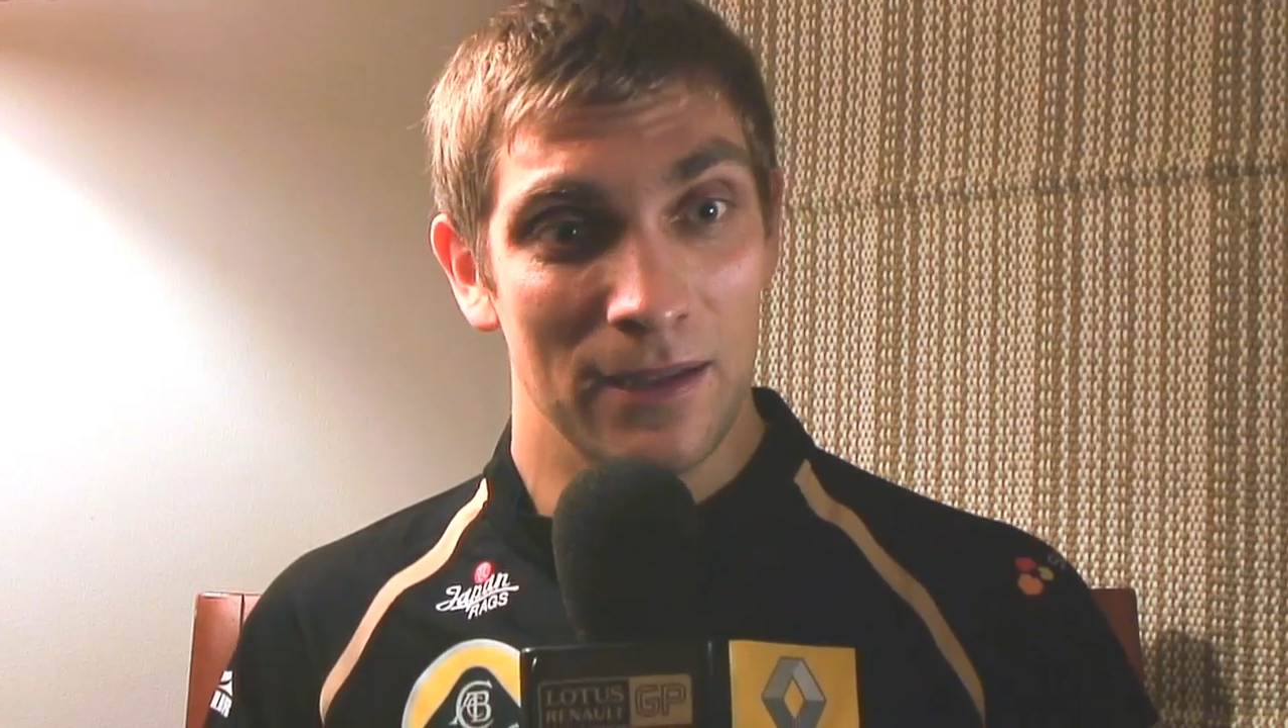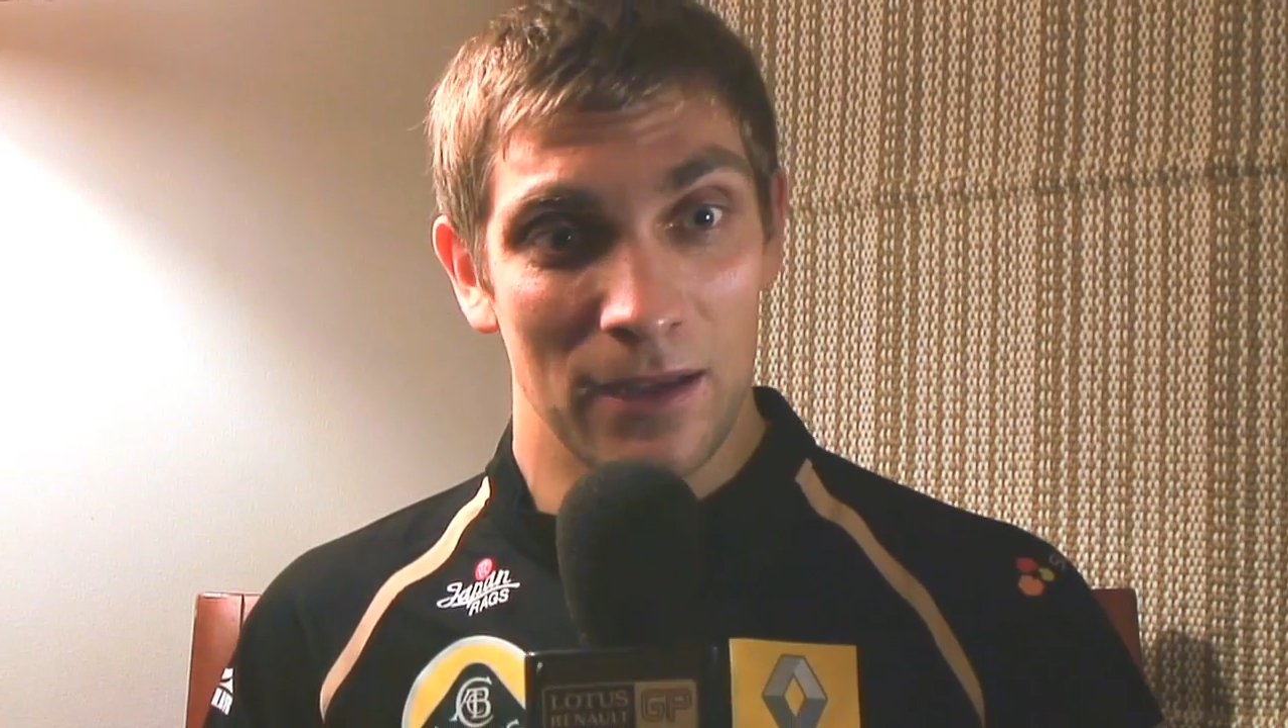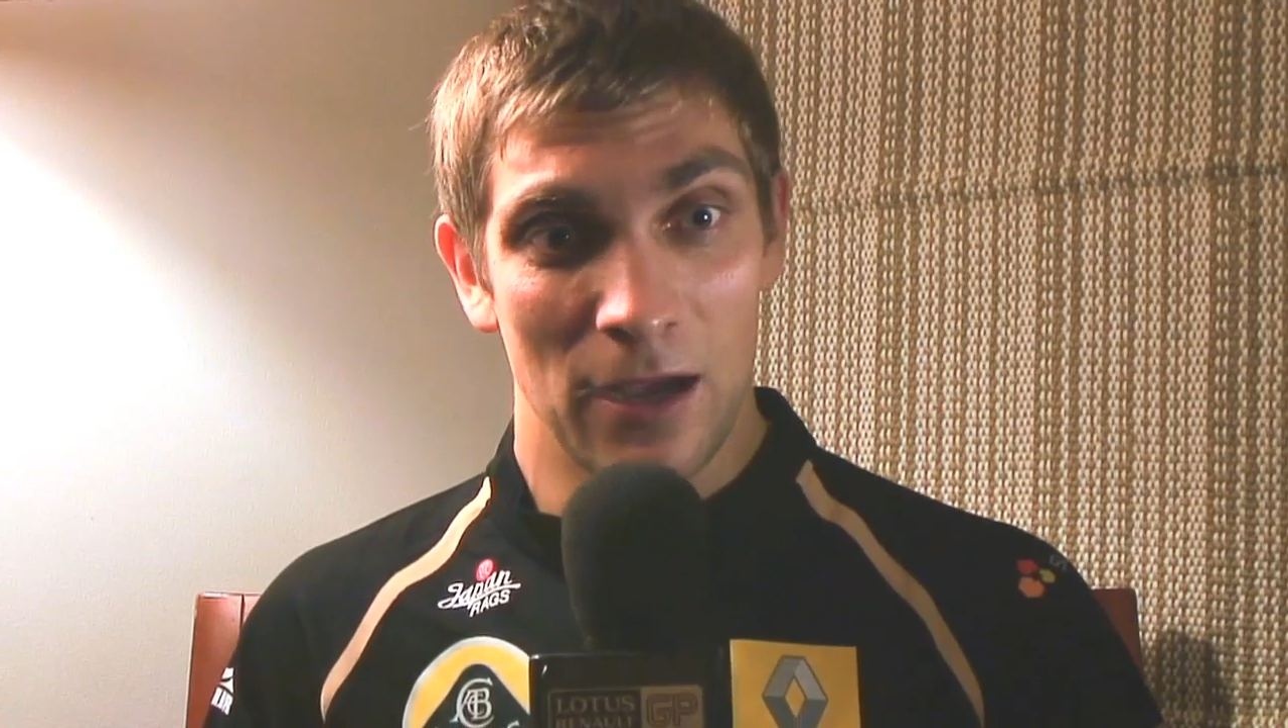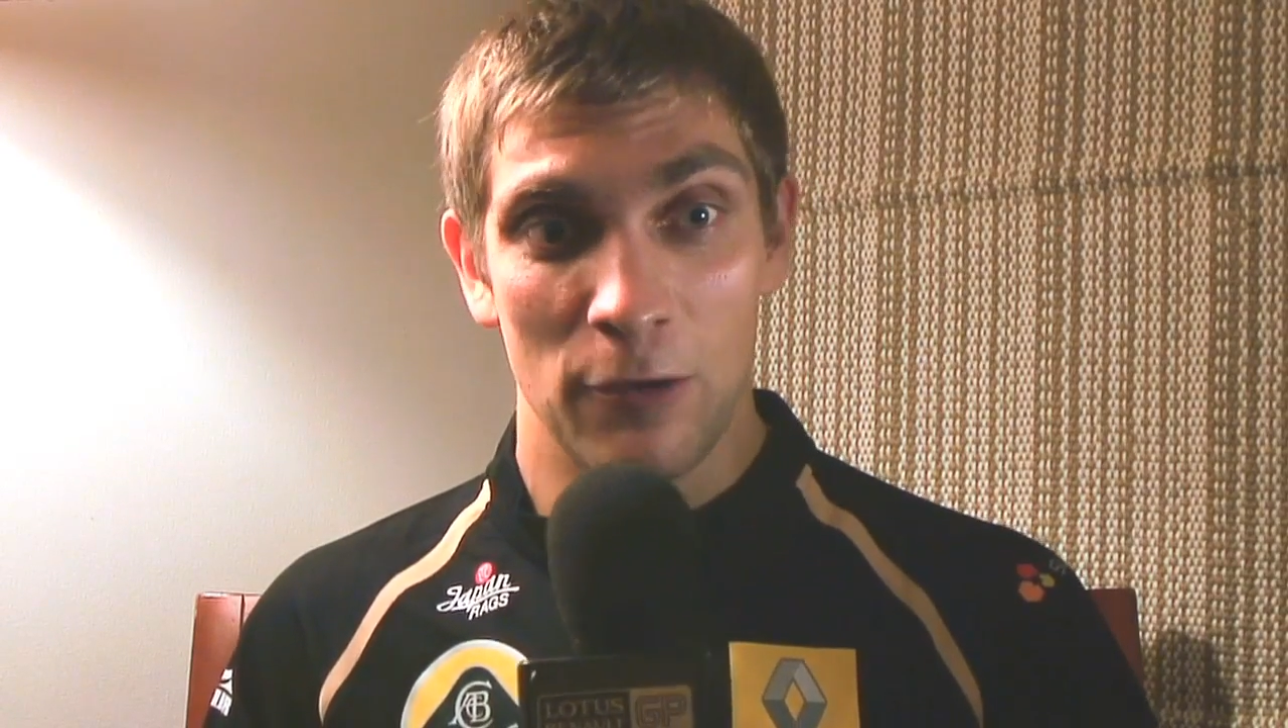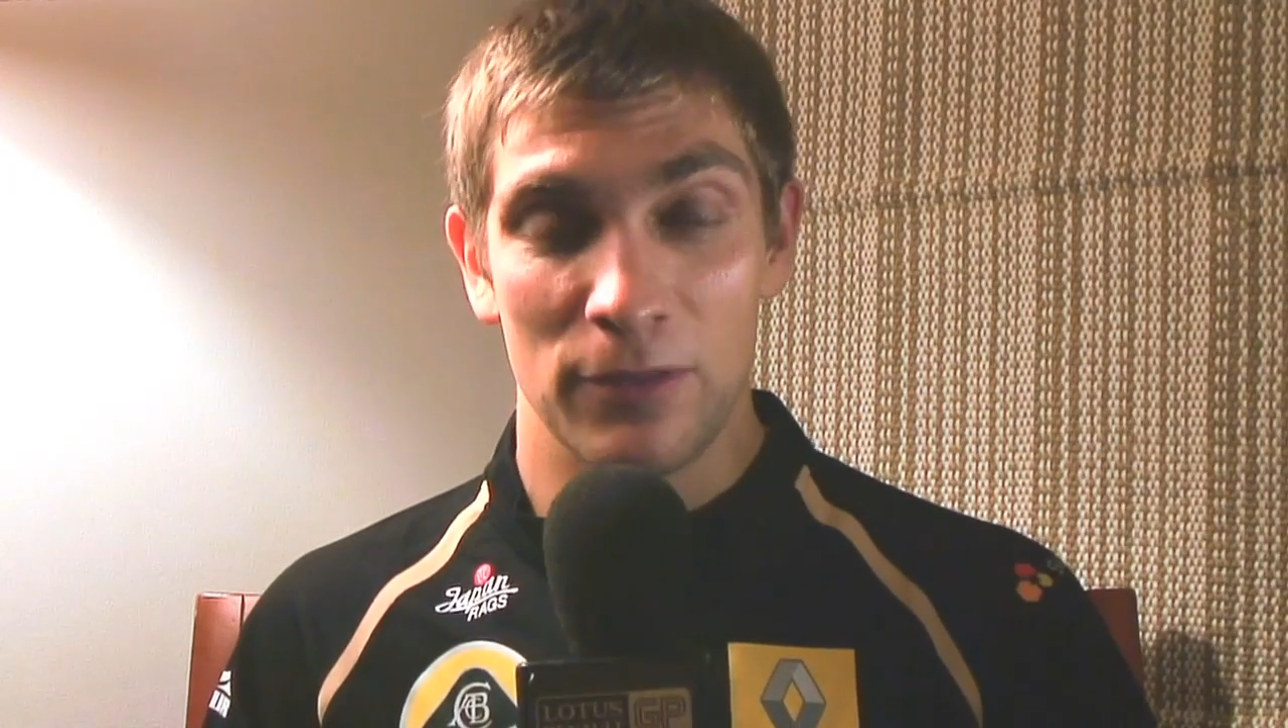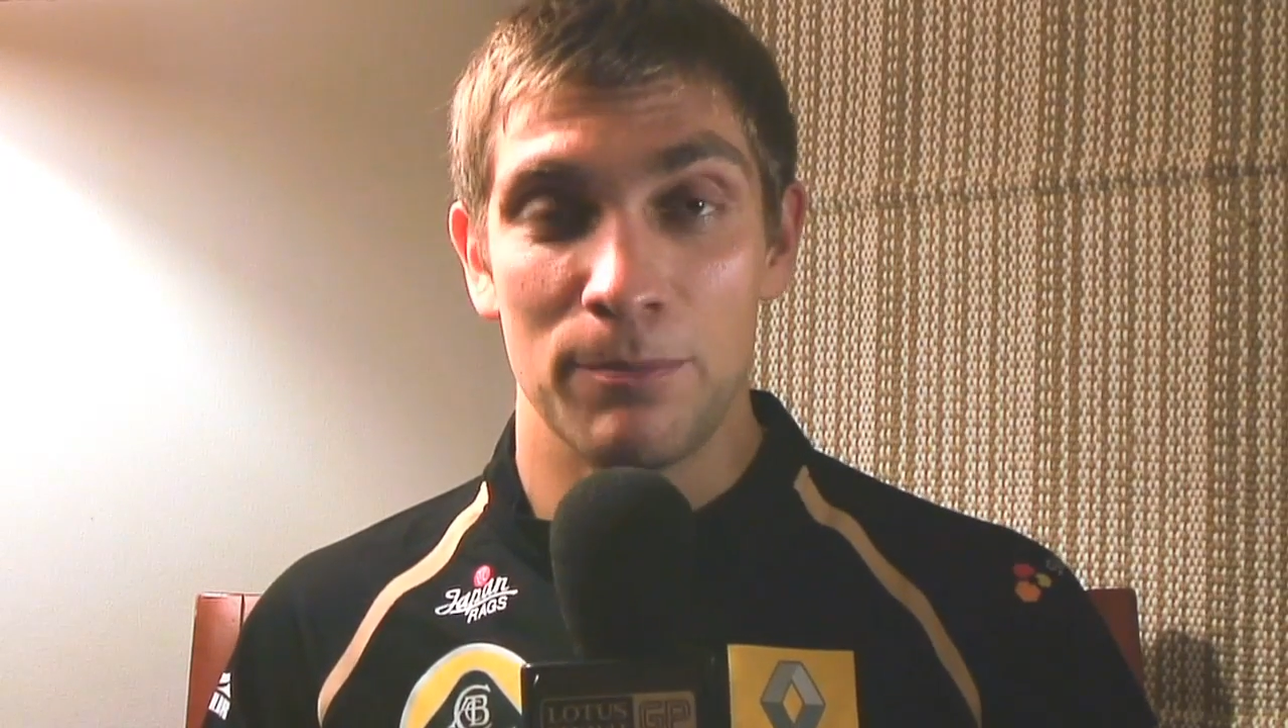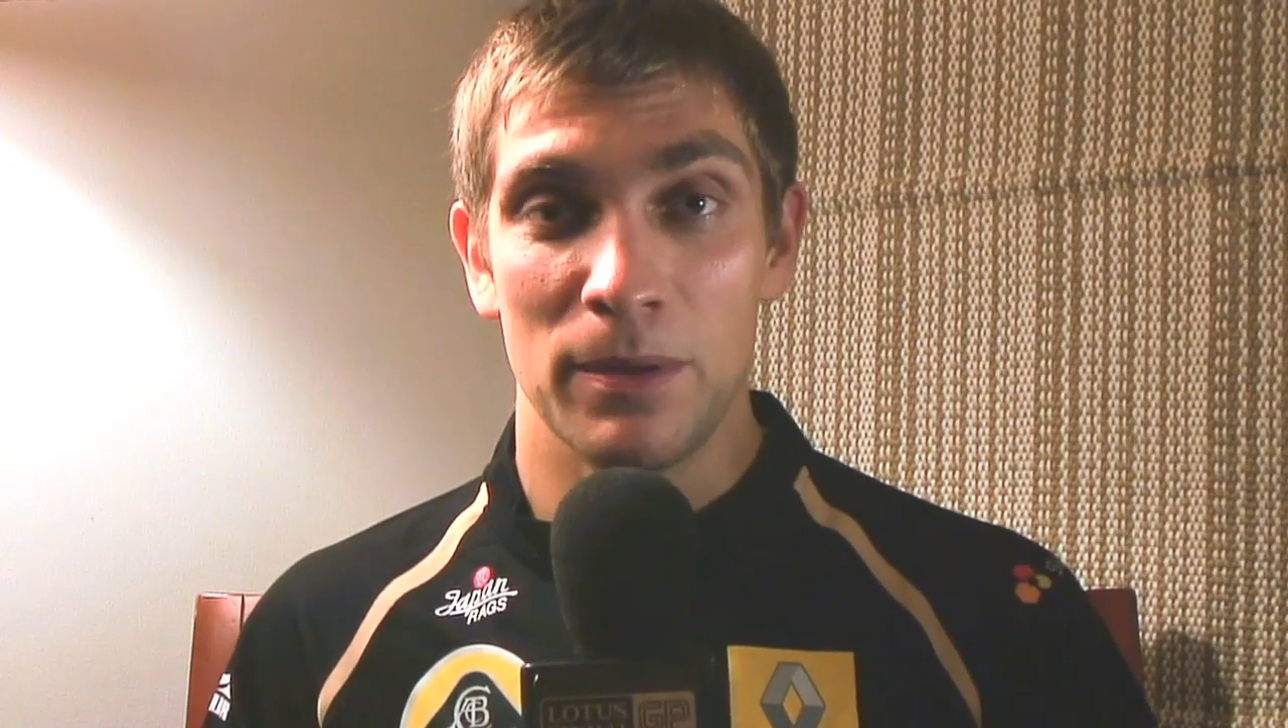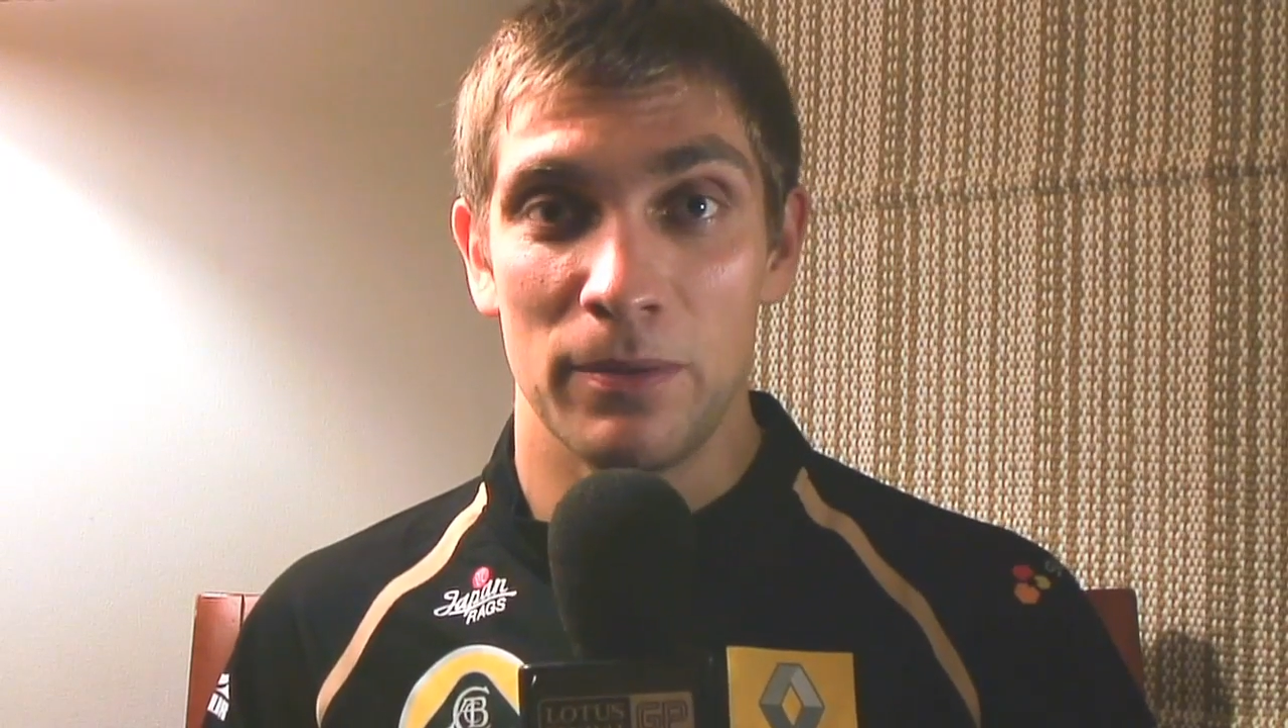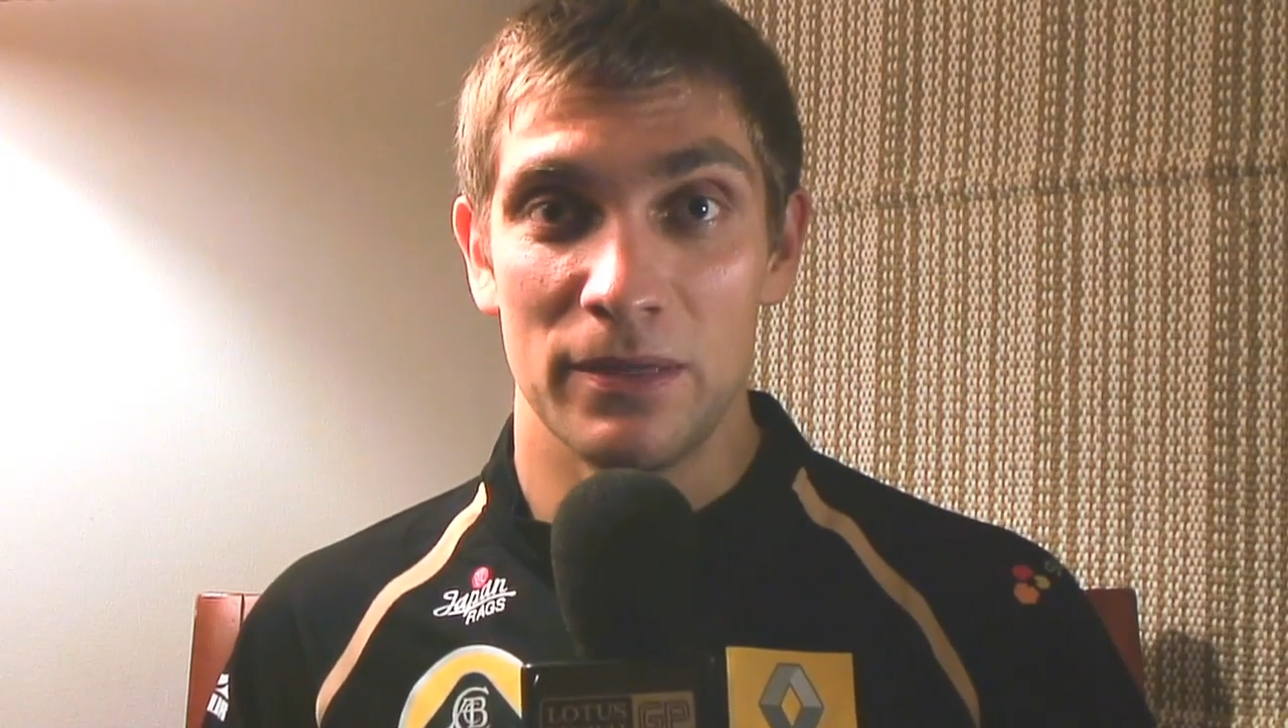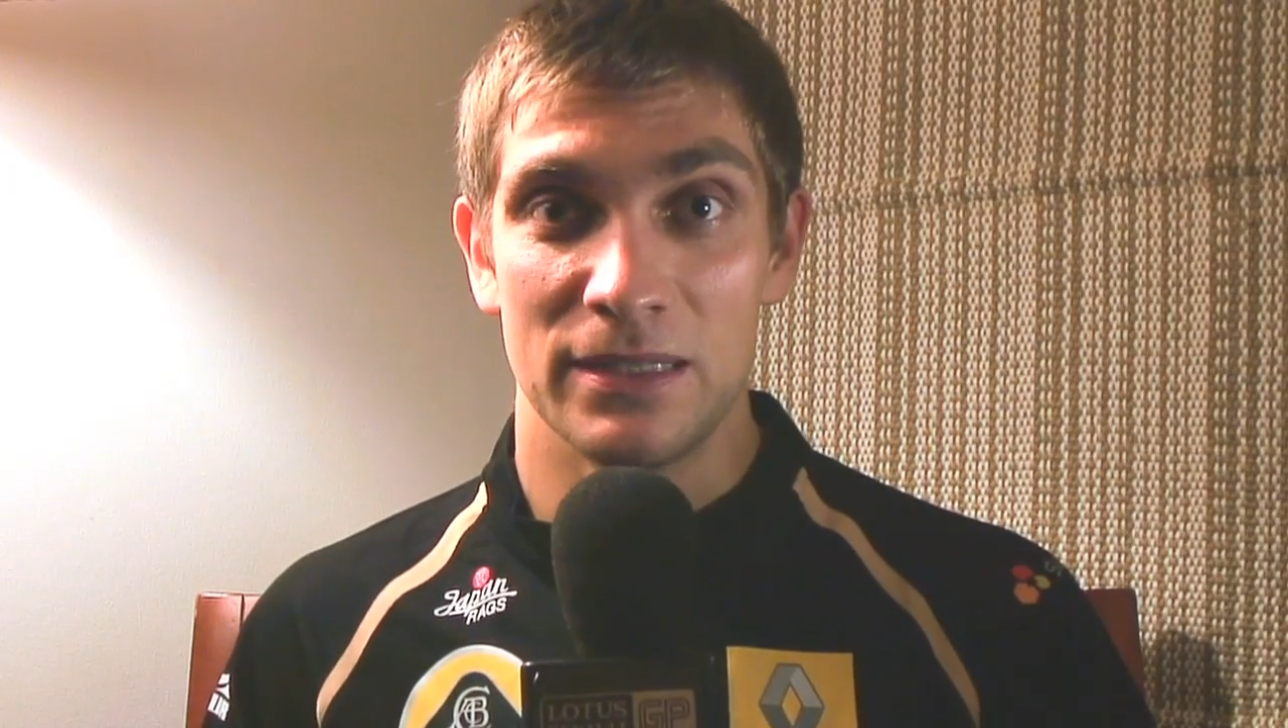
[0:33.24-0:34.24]
how the
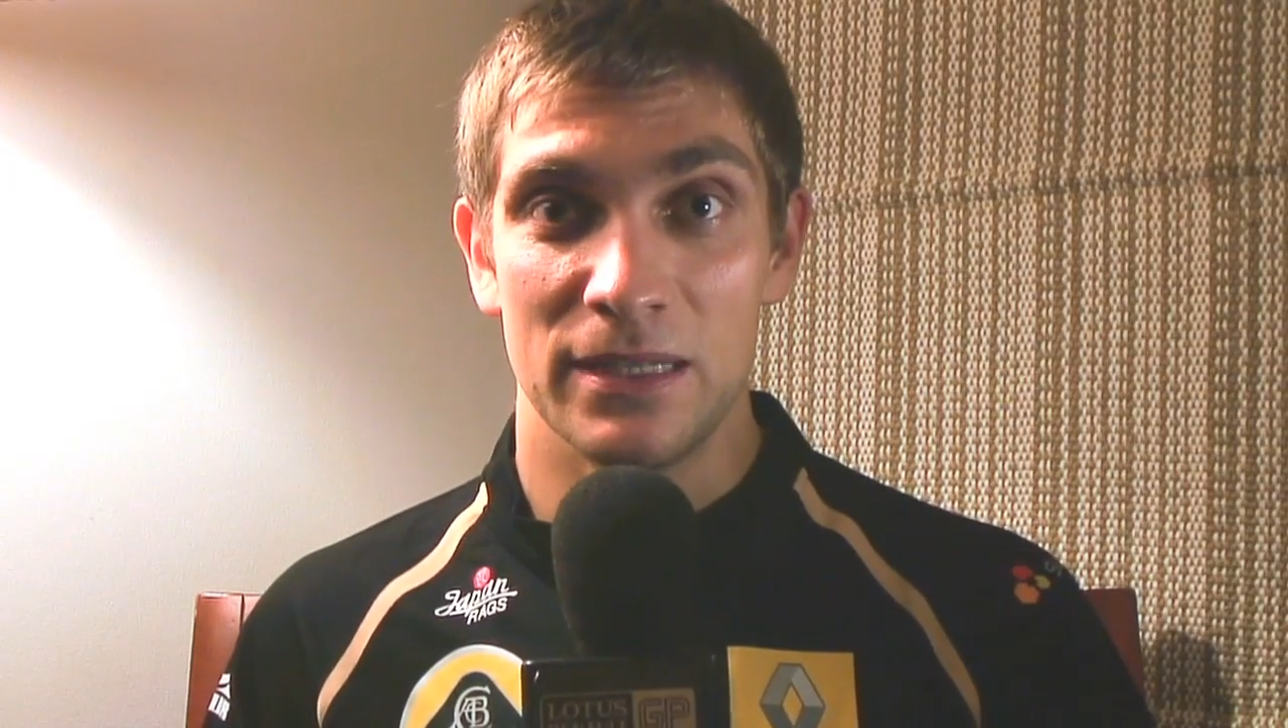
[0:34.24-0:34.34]
people is